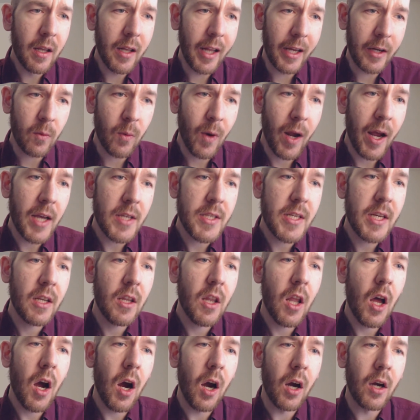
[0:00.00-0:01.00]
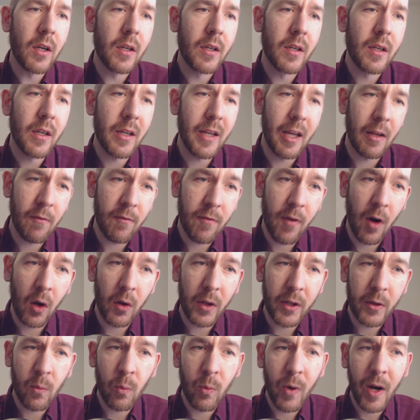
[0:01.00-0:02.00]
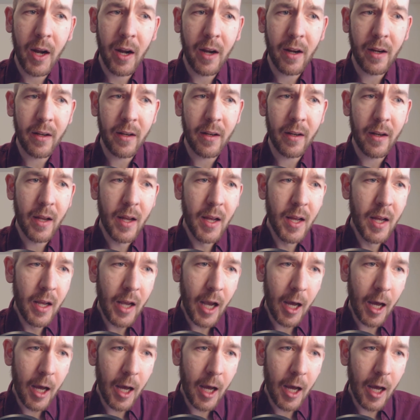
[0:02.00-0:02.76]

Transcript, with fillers: like rising lark and falling rain,